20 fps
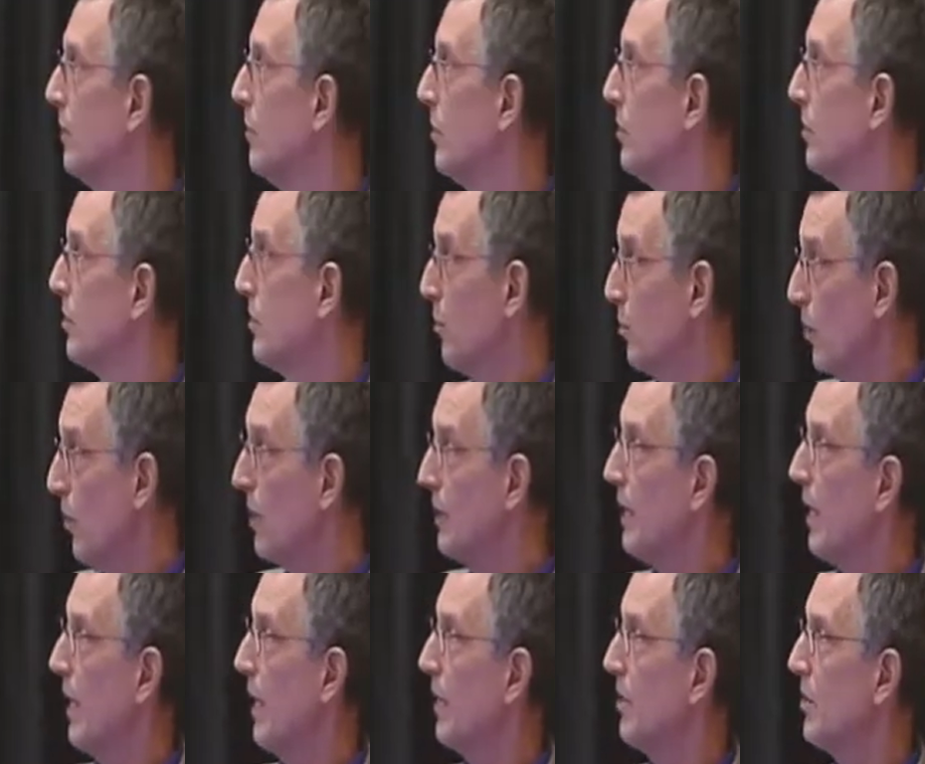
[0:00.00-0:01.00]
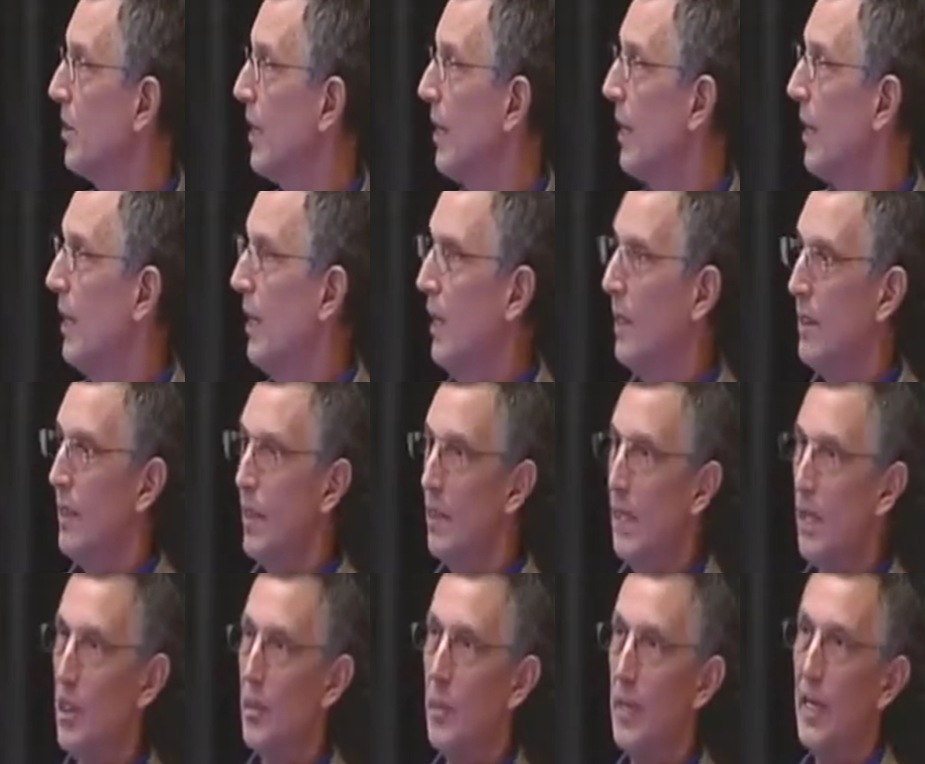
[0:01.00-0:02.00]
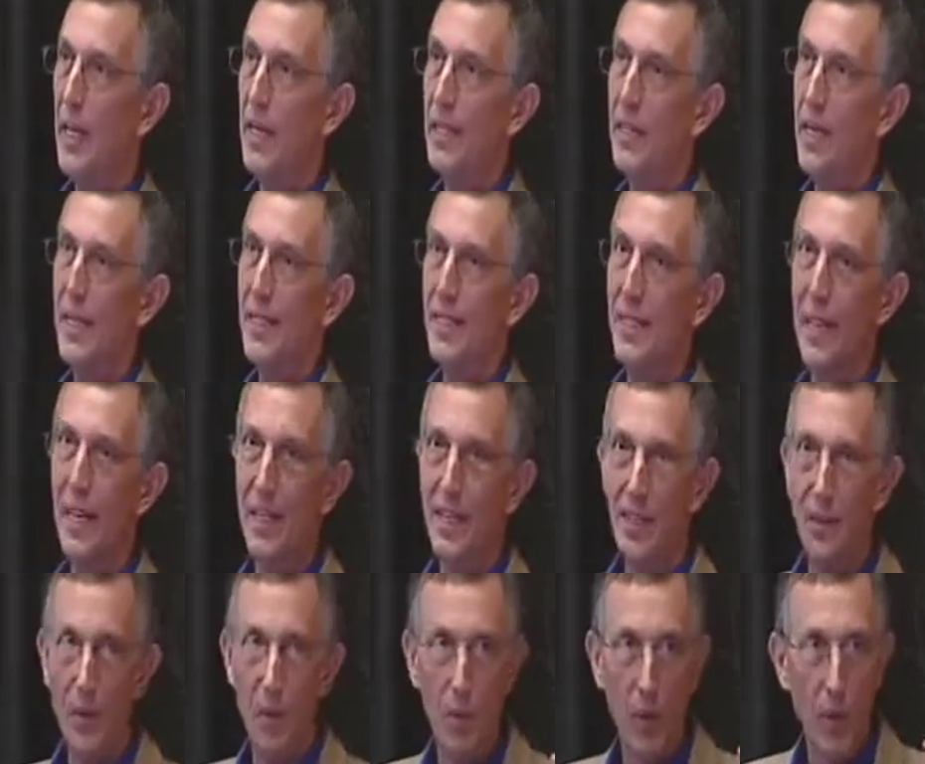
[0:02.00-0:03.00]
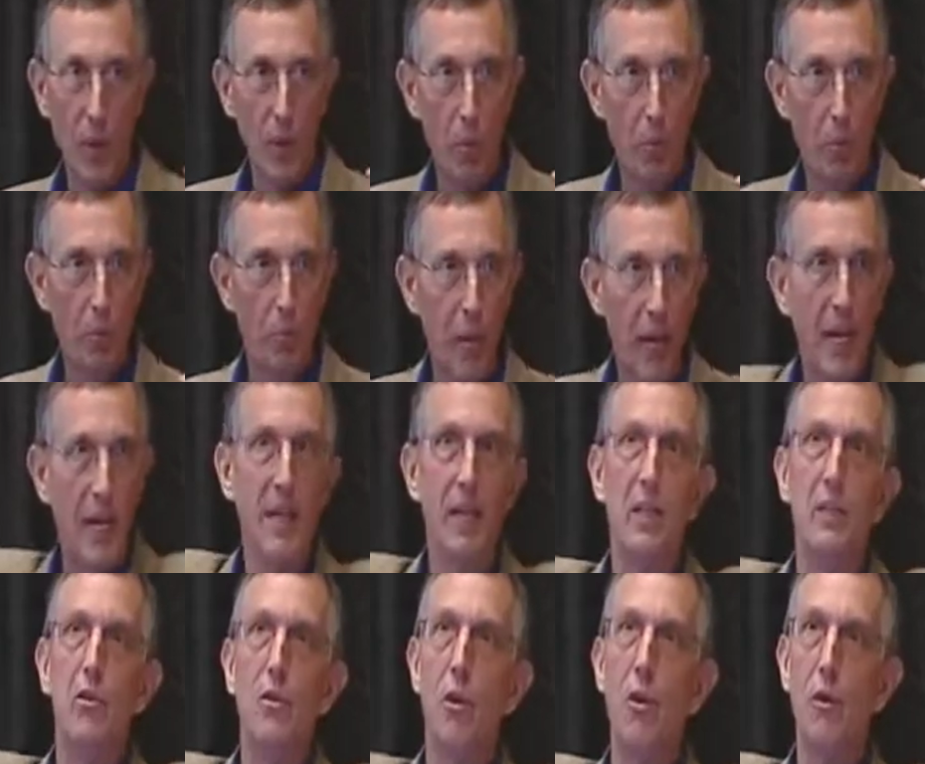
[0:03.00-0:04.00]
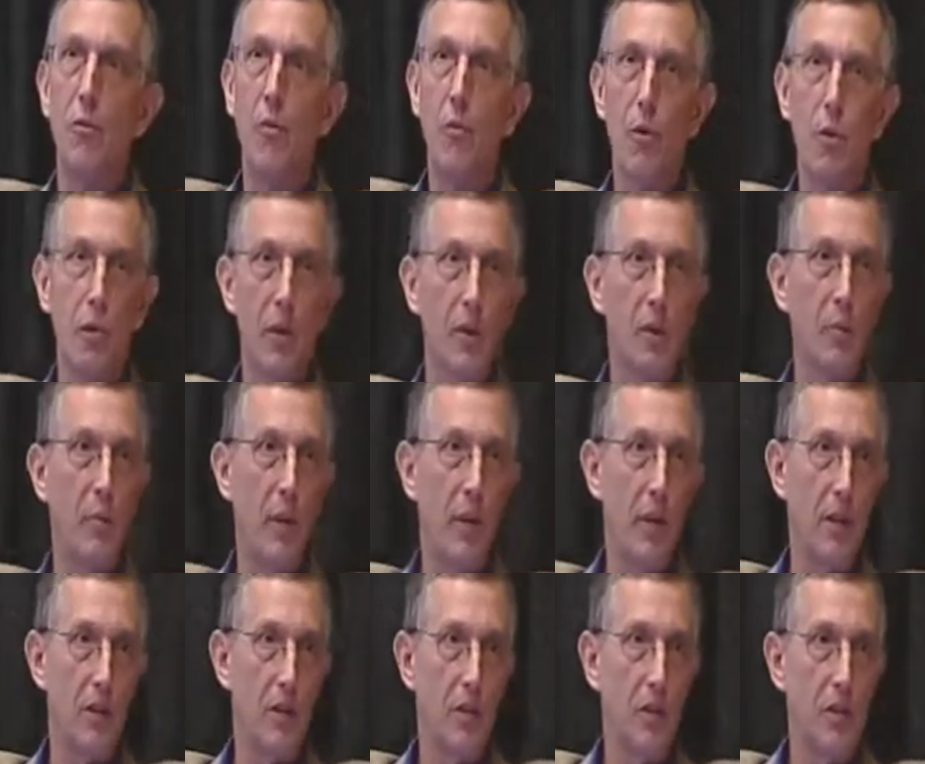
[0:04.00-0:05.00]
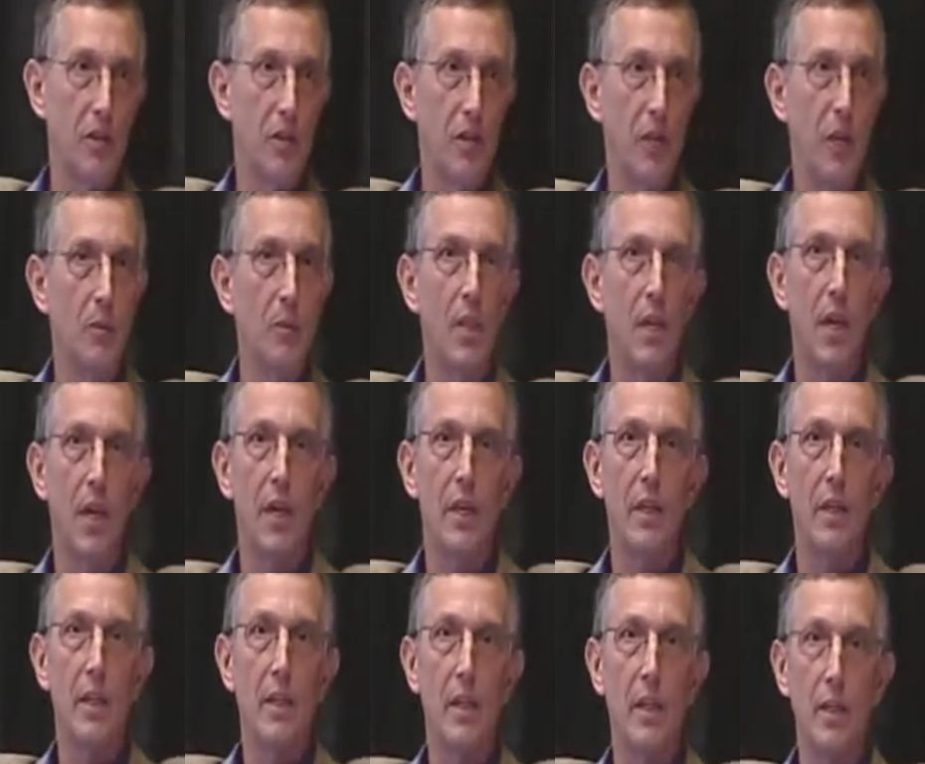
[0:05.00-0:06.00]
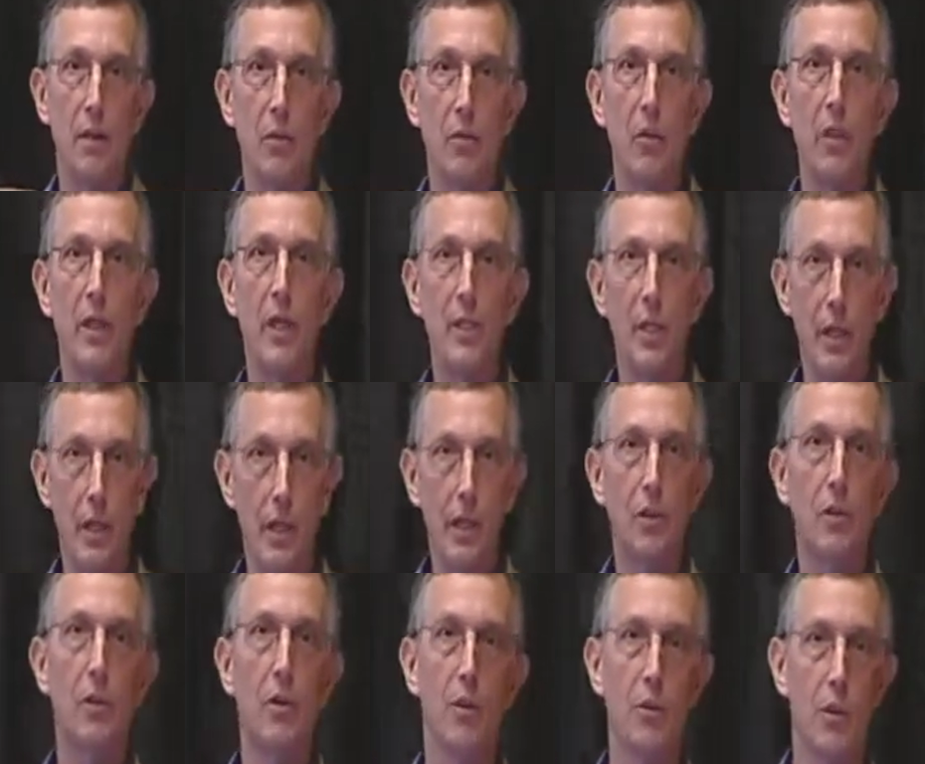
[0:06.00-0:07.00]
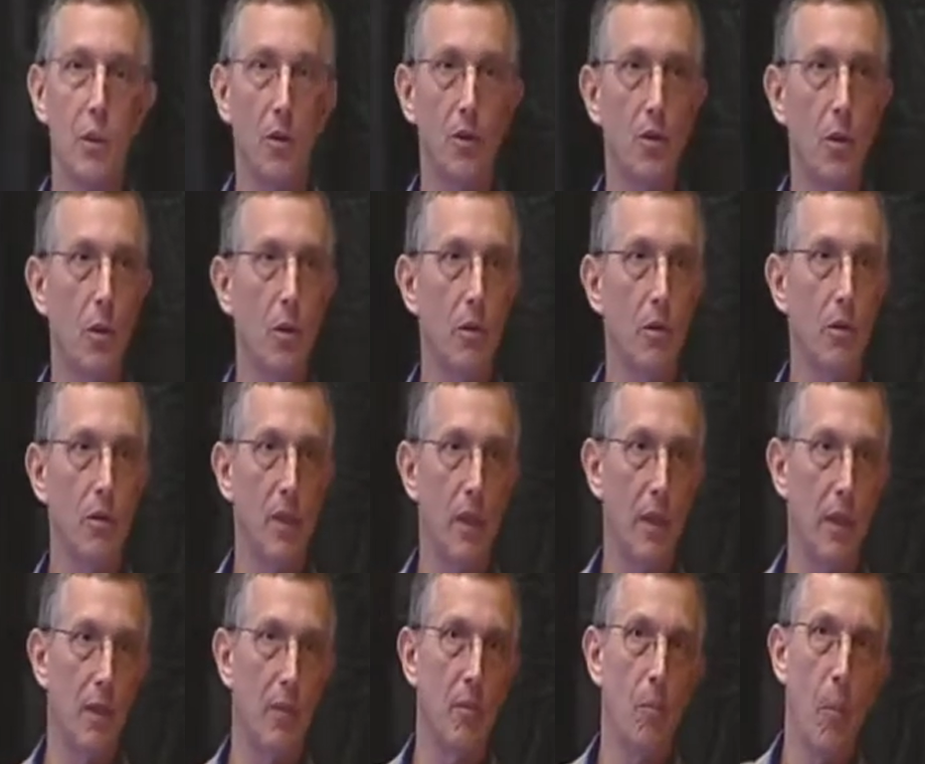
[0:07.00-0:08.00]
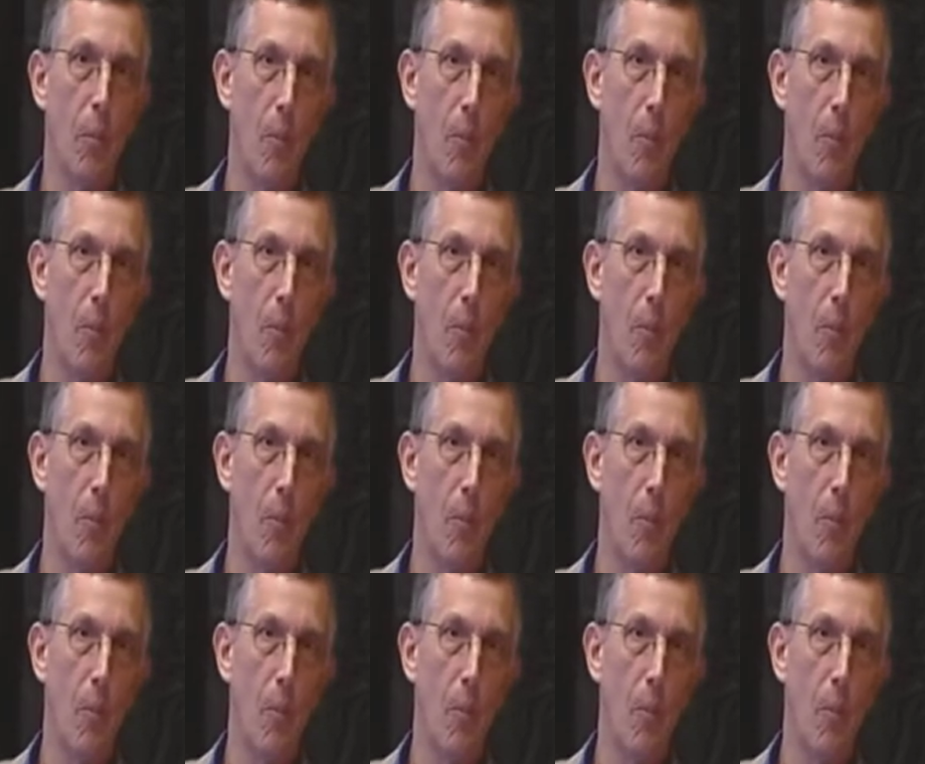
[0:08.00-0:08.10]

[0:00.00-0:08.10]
which is a broadcast that lets me get that data bang to all four of those panels at the same time, and then within each of those controllers then,